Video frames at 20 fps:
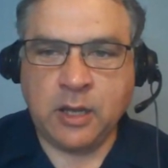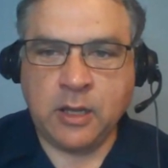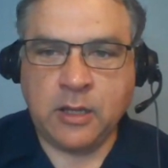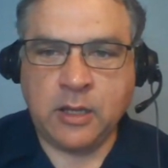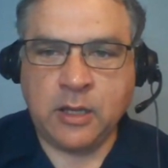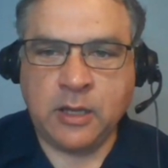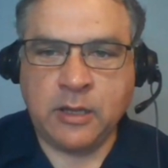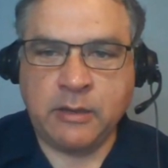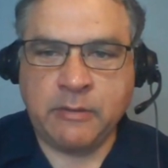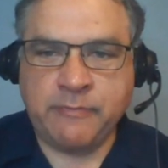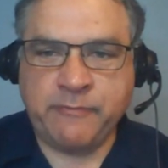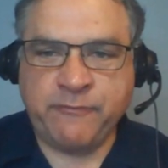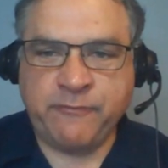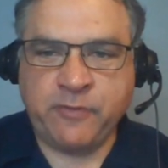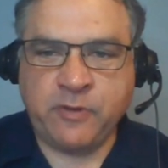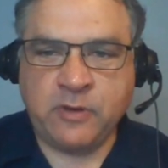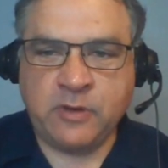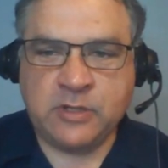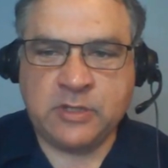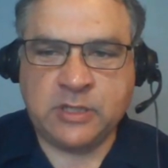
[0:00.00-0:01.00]
uh,
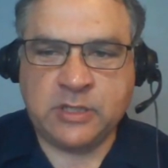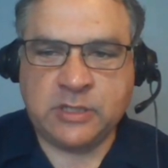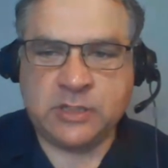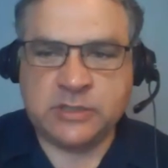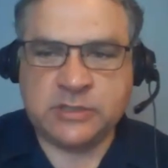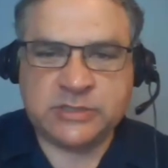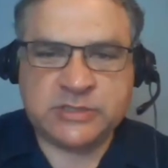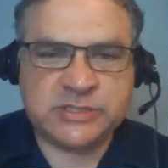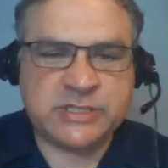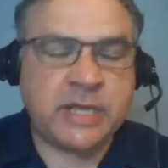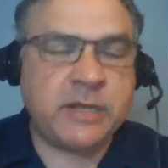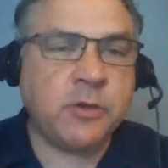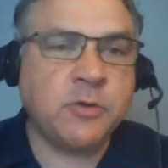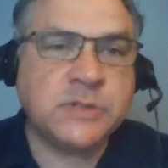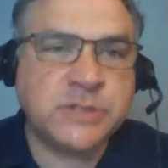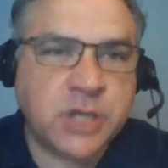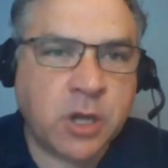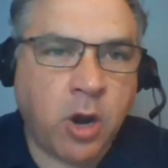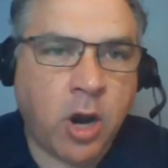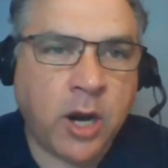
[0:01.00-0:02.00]
the St.
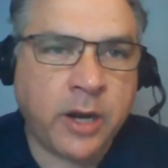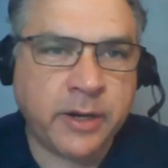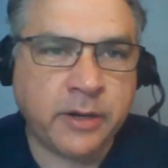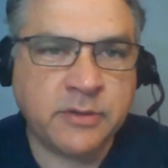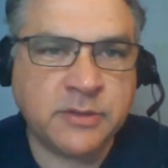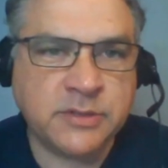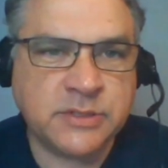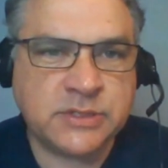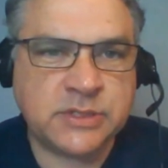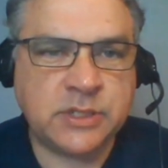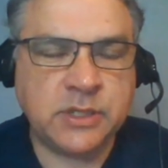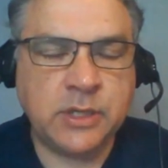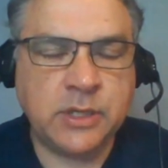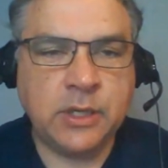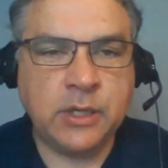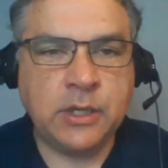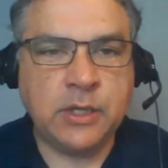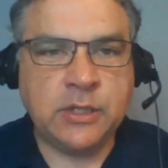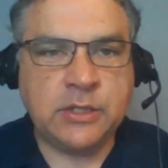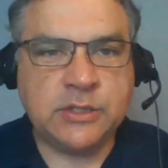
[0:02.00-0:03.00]
Louis Cardinals
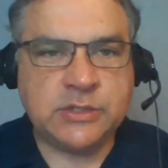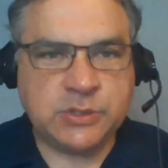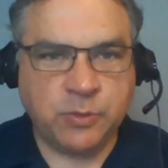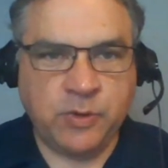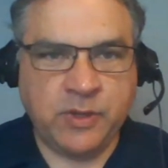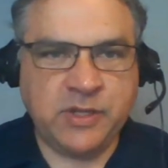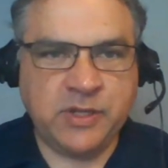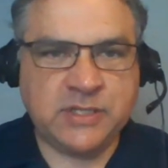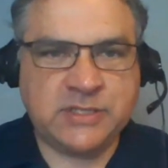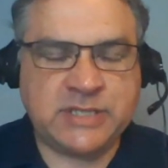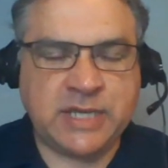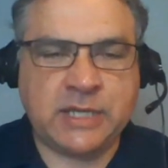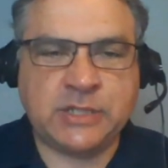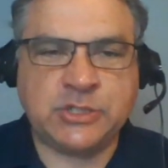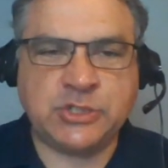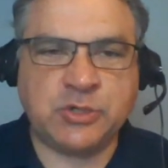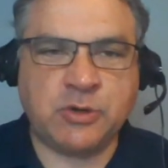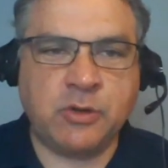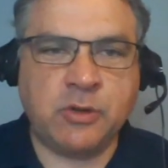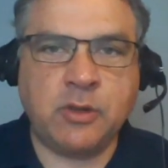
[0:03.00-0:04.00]
to win the
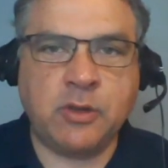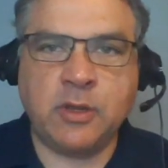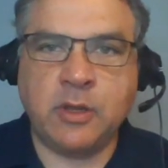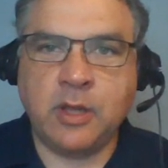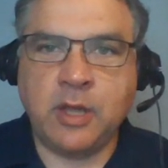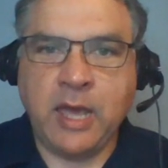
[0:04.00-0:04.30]
Central,